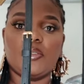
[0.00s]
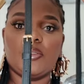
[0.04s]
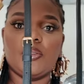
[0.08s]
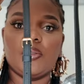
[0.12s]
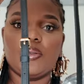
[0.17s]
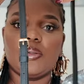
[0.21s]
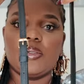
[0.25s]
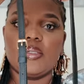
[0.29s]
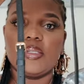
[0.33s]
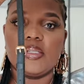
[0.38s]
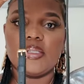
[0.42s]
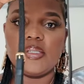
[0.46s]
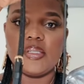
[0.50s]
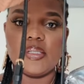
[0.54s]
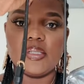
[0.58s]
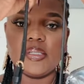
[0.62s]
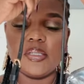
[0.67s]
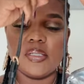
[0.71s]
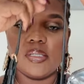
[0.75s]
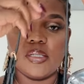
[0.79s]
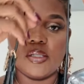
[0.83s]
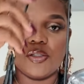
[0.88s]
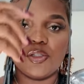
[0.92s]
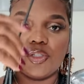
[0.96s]
So this
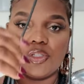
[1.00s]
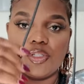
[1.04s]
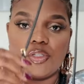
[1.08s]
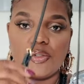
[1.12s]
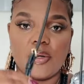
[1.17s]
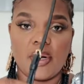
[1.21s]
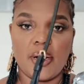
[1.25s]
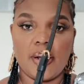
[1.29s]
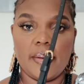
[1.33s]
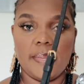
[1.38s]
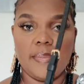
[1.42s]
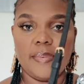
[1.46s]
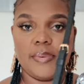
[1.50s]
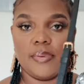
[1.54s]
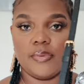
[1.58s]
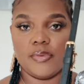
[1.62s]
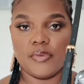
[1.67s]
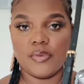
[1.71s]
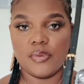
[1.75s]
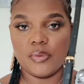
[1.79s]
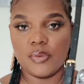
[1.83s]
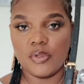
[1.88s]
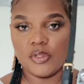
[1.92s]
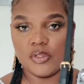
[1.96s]
is the strap.
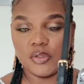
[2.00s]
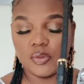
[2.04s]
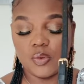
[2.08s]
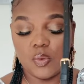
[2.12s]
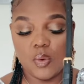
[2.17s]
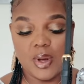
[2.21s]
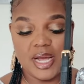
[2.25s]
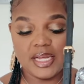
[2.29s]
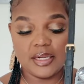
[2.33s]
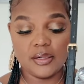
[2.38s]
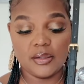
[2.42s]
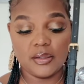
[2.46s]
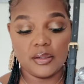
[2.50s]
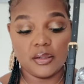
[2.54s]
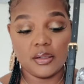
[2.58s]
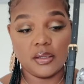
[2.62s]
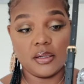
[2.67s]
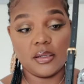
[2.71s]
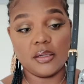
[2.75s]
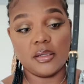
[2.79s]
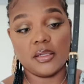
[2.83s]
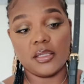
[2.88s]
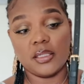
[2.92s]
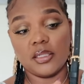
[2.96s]
So it's quite
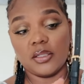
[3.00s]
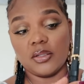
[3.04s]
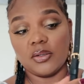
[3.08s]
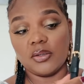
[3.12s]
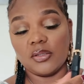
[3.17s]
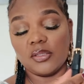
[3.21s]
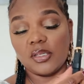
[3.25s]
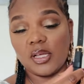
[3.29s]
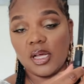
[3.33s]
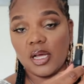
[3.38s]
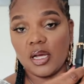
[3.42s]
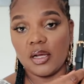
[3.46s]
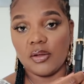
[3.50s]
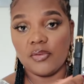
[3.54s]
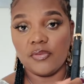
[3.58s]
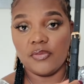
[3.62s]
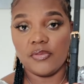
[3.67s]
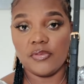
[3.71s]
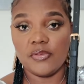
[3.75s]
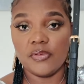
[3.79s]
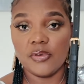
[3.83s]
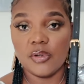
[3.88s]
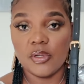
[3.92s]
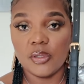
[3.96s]
long. It does have
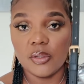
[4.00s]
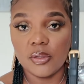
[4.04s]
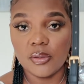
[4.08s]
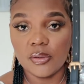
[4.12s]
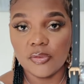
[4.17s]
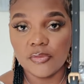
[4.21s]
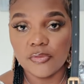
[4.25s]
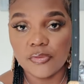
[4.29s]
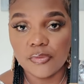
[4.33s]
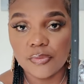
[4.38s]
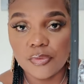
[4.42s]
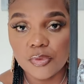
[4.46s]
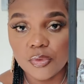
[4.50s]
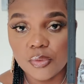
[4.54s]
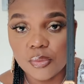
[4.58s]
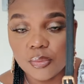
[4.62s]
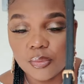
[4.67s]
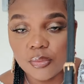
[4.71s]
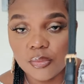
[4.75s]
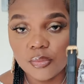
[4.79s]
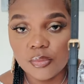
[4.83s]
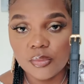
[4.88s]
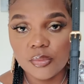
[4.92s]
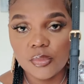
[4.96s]
a lot of
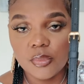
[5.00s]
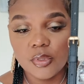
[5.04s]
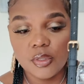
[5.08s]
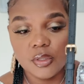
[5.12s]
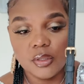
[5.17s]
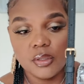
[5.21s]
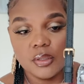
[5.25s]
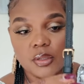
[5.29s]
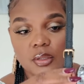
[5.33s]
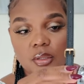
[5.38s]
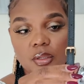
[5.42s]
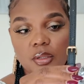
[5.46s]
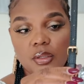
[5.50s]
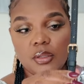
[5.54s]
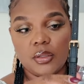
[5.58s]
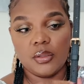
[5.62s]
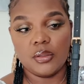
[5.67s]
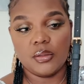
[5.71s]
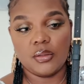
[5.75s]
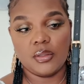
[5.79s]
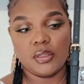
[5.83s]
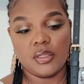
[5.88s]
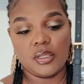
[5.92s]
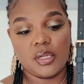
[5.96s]
room.
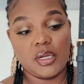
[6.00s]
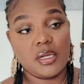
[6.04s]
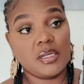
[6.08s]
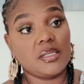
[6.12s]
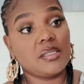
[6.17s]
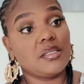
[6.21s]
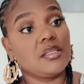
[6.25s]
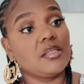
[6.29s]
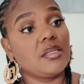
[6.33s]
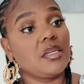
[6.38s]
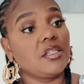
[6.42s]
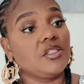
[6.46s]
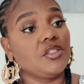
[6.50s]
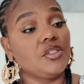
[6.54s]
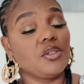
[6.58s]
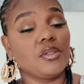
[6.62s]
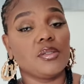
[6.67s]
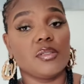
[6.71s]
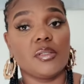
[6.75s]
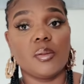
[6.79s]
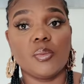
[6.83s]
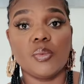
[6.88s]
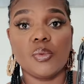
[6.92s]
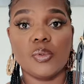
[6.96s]
It has
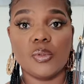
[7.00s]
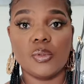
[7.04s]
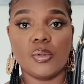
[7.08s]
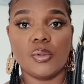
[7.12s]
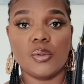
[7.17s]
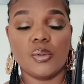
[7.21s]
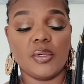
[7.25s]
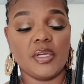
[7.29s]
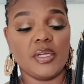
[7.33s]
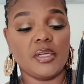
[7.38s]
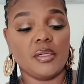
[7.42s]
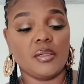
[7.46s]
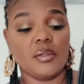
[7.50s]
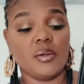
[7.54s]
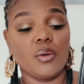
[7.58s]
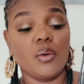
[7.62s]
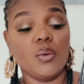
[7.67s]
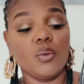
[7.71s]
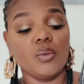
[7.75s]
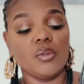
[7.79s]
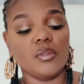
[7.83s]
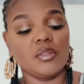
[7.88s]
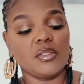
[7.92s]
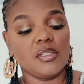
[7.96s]
adjustable and
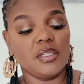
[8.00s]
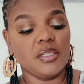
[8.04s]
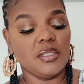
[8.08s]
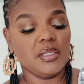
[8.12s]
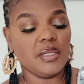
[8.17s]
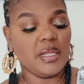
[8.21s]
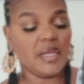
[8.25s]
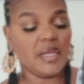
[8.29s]
holes in